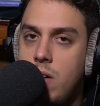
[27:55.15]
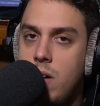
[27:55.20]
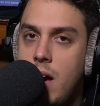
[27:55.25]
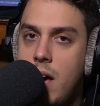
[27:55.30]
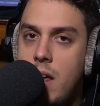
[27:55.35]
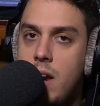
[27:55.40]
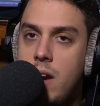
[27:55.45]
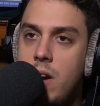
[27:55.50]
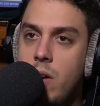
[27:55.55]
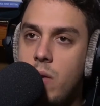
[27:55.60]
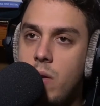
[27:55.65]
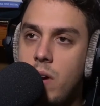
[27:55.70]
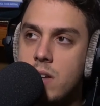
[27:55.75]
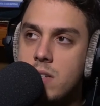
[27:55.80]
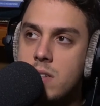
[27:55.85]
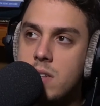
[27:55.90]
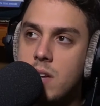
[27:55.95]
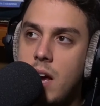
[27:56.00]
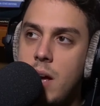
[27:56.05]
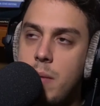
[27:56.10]
I didn't know what else.
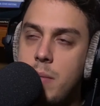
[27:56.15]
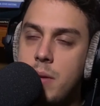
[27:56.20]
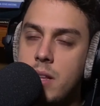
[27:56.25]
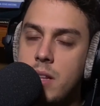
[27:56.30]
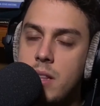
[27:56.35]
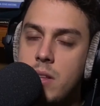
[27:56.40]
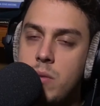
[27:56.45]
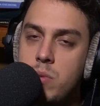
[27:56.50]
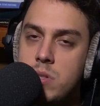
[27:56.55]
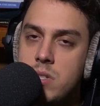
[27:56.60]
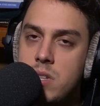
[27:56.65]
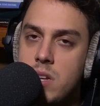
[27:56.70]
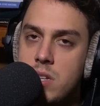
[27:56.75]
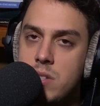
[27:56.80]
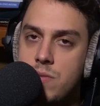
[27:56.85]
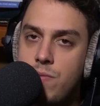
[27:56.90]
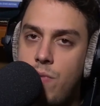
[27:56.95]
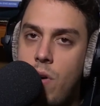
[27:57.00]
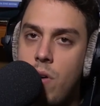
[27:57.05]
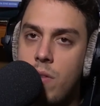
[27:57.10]
I mean, it wasn't his
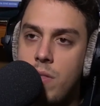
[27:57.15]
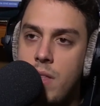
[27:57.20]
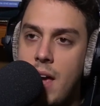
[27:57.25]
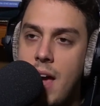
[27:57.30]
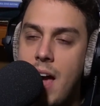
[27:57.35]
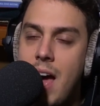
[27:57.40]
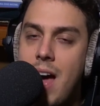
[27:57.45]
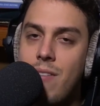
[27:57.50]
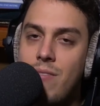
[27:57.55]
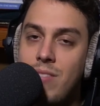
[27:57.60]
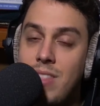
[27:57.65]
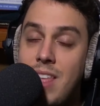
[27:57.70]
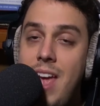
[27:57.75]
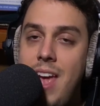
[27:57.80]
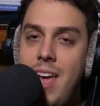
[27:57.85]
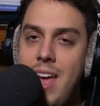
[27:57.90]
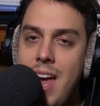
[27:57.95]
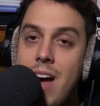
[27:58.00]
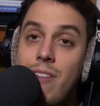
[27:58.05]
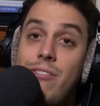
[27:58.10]
fault. They have they
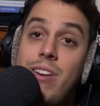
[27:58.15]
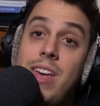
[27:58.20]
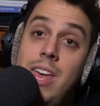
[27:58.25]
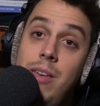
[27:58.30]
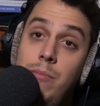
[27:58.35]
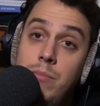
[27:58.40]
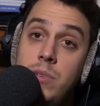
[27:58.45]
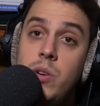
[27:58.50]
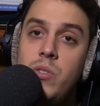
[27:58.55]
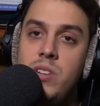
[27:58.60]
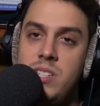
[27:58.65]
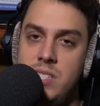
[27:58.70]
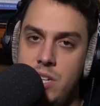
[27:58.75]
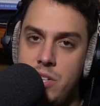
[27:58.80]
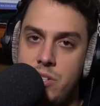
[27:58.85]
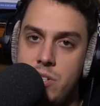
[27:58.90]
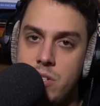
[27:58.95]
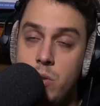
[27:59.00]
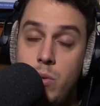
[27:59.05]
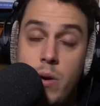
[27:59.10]
have him doing
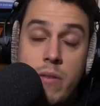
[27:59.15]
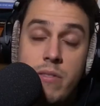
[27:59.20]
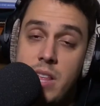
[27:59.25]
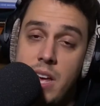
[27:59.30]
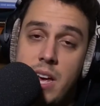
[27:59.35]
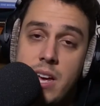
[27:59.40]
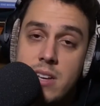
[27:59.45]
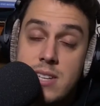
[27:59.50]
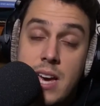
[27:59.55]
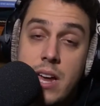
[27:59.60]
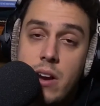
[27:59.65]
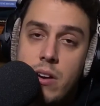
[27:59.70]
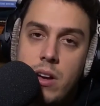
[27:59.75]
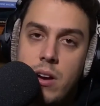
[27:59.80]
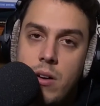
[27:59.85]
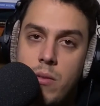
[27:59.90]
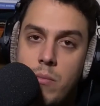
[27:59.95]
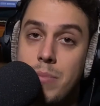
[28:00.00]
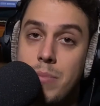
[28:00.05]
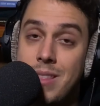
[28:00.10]
dishes, whoever they is. I don't know,
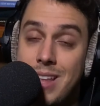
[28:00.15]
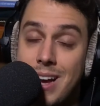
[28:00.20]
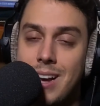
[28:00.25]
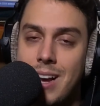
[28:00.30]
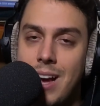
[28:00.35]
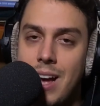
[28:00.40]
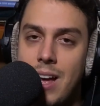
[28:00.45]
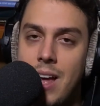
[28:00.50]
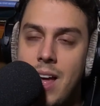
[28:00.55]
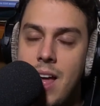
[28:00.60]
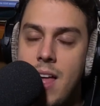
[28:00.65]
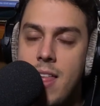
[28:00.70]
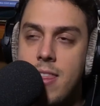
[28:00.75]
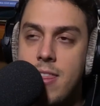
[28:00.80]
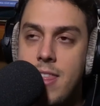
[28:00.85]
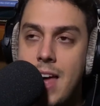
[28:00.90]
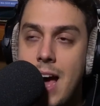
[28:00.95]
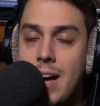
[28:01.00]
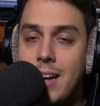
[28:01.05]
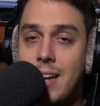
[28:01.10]
but guy,
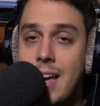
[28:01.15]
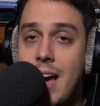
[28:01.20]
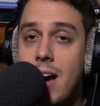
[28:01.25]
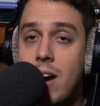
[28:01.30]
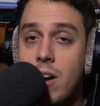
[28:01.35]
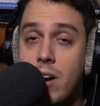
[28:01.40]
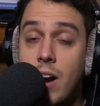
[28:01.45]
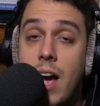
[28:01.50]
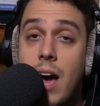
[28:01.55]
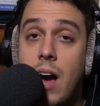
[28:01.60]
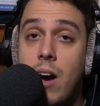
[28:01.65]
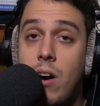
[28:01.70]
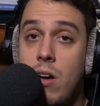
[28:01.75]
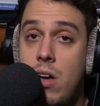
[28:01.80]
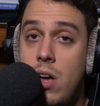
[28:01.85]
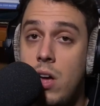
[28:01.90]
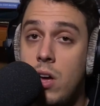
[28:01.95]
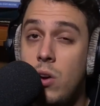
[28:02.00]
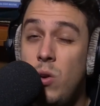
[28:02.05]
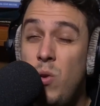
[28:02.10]
that guy or gal
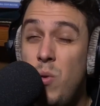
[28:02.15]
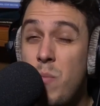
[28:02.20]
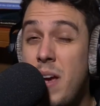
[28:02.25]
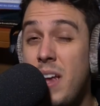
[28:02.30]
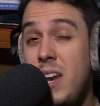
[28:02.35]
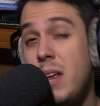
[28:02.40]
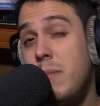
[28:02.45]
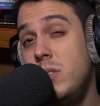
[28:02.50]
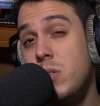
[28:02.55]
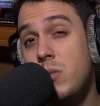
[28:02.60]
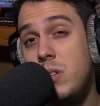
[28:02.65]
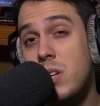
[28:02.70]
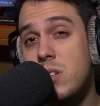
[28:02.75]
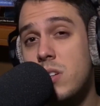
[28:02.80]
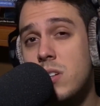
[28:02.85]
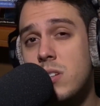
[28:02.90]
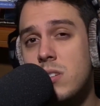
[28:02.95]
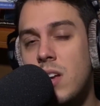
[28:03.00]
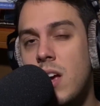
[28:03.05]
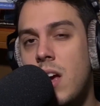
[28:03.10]
who made him do
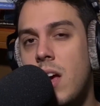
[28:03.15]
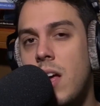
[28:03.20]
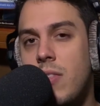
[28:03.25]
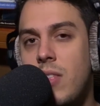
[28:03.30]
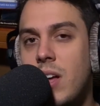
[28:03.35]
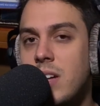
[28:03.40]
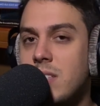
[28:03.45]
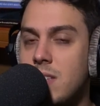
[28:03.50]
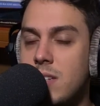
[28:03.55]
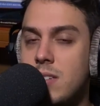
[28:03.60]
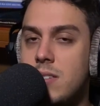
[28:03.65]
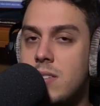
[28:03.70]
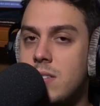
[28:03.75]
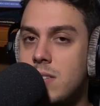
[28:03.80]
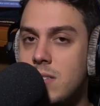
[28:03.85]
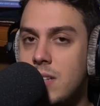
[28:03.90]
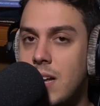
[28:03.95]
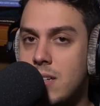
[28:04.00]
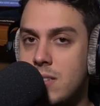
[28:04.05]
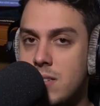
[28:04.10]
dishes, that's a,
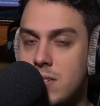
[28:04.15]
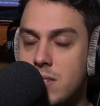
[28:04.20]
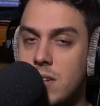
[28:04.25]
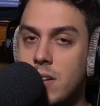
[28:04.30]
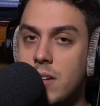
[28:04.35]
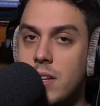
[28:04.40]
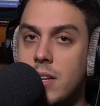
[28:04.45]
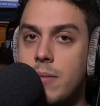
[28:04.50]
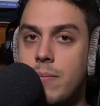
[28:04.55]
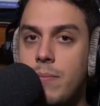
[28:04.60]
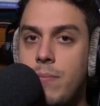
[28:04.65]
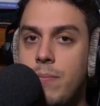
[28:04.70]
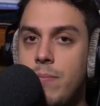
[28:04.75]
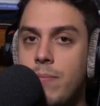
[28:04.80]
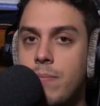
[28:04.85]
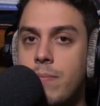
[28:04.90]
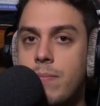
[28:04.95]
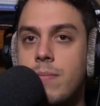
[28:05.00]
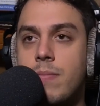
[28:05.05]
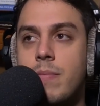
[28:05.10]
that's silly,
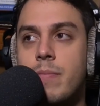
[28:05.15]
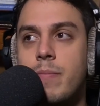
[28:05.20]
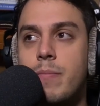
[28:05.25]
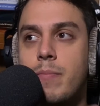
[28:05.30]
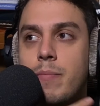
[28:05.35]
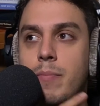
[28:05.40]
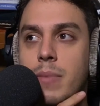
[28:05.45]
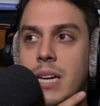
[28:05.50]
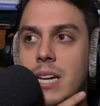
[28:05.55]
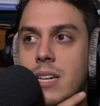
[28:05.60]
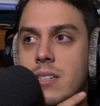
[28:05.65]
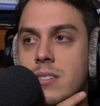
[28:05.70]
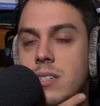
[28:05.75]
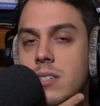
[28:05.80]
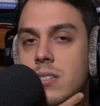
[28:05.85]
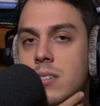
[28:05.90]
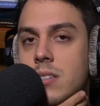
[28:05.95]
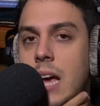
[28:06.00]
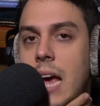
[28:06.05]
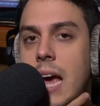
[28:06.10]
because he's
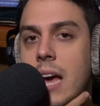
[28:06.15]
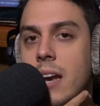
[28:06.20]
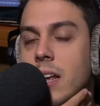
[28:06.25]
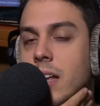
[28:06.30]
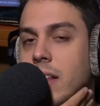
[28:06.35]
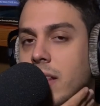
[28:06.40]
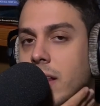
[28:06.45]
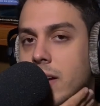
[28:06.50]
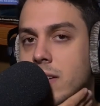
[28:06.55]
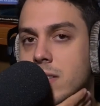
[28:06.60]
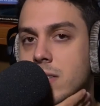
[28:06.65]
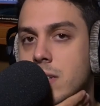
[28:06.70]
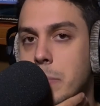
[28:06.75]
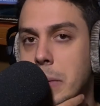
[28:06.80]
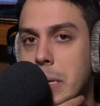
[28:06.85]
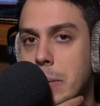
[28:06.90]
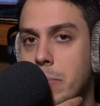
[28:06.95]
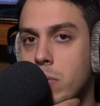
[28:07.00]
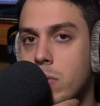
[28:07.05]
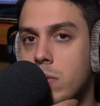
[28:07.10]
handing things to
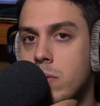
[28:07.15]
people.